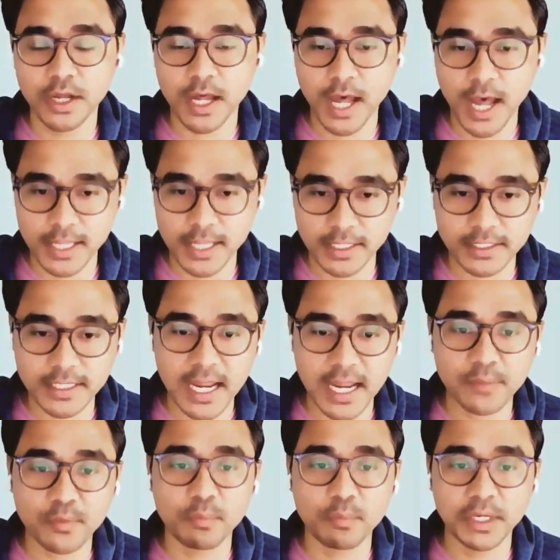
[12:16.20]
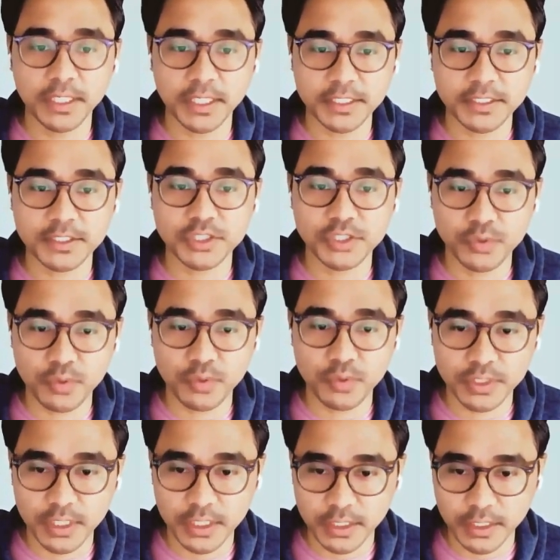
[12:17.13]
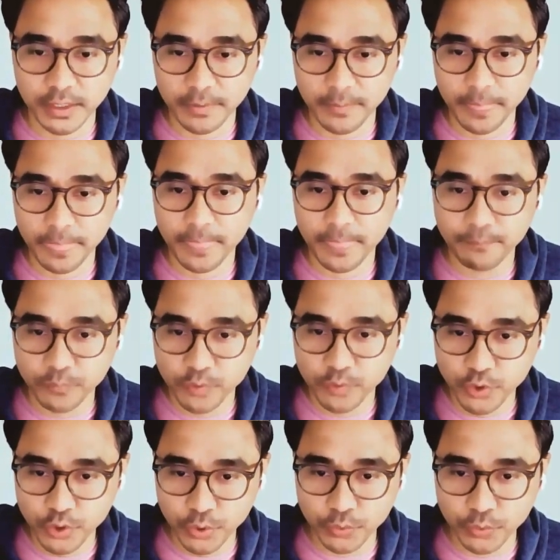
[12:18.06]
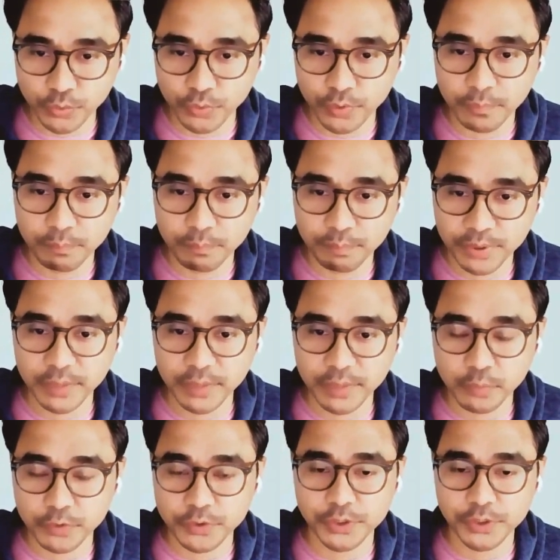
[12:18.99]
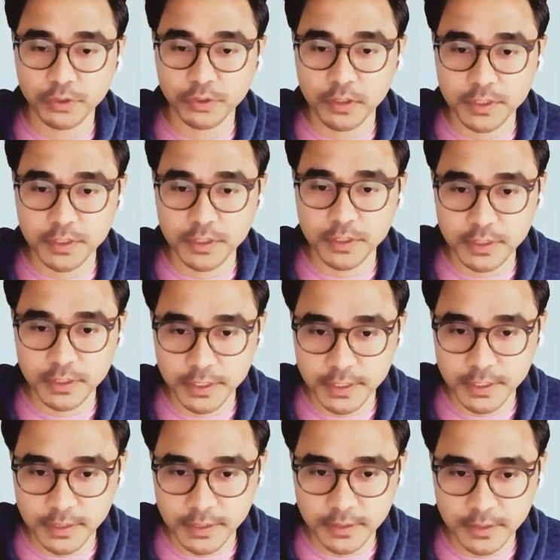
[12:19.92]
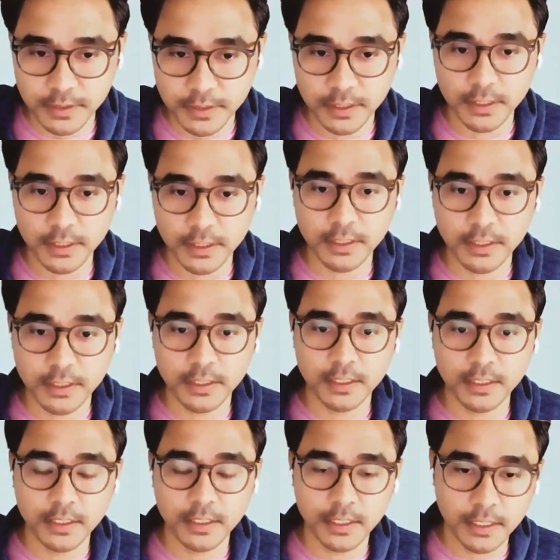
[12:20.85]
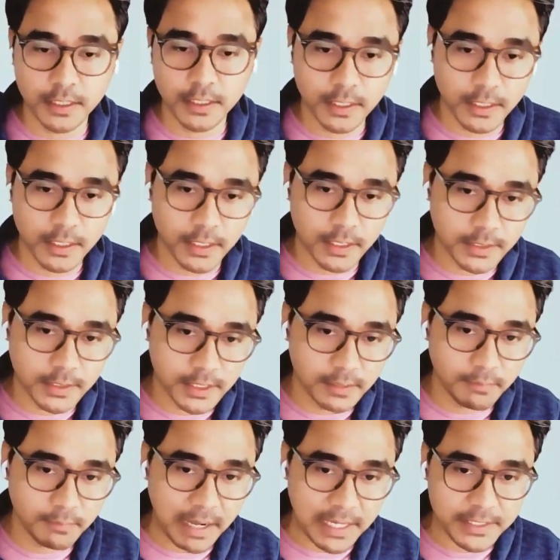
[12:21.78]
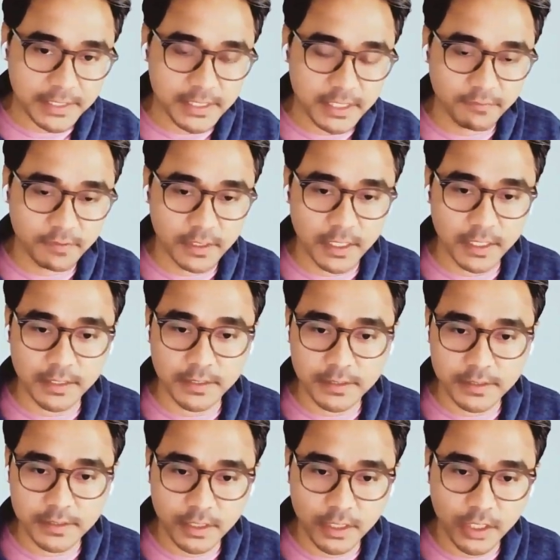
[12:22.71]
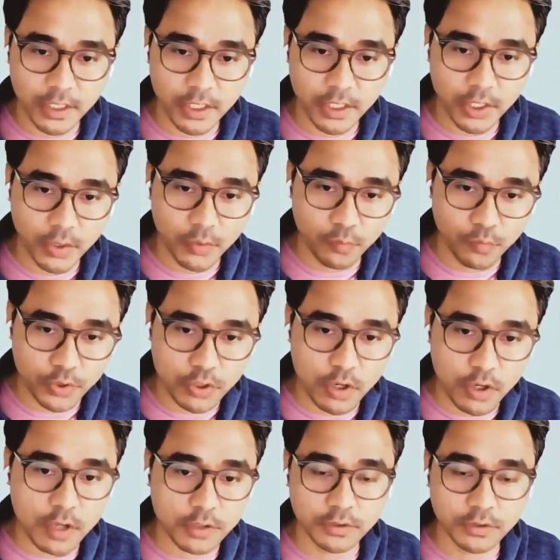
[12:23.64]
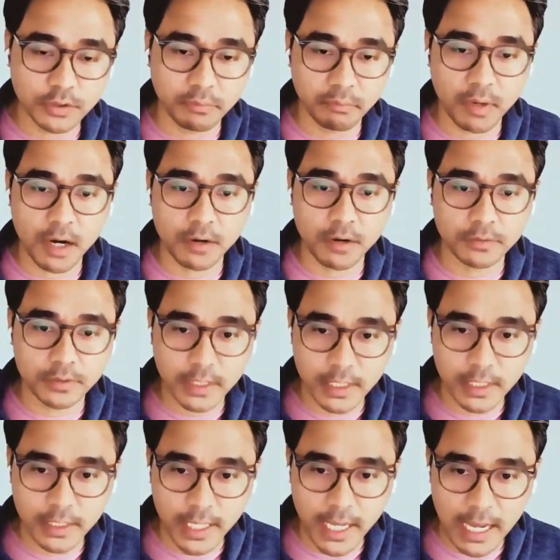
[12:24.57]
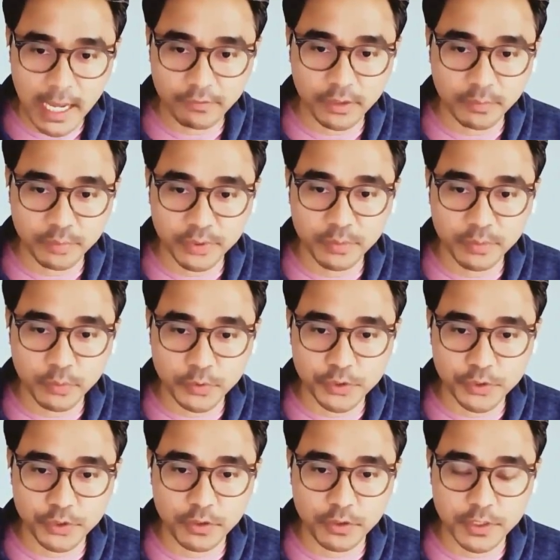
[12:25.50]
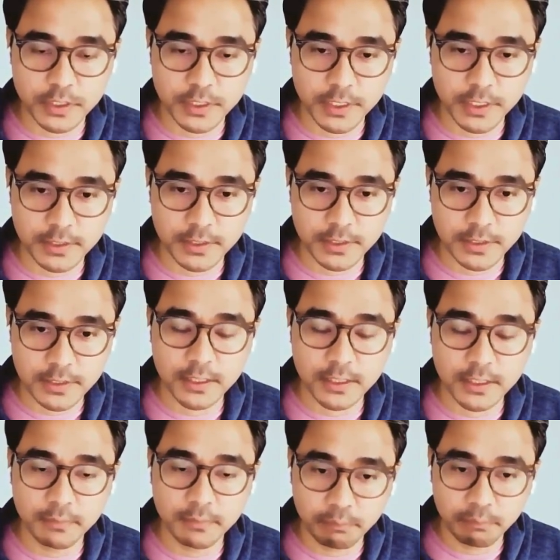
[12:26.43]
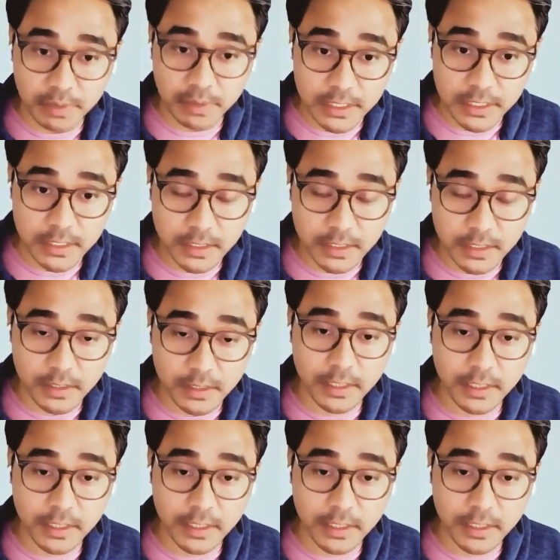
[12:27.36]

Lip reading: and the type of medications you are taking. Two, pre-procedure consultations. In T minus 7 days, we talk to you about having a pre-procedure consultations. Please,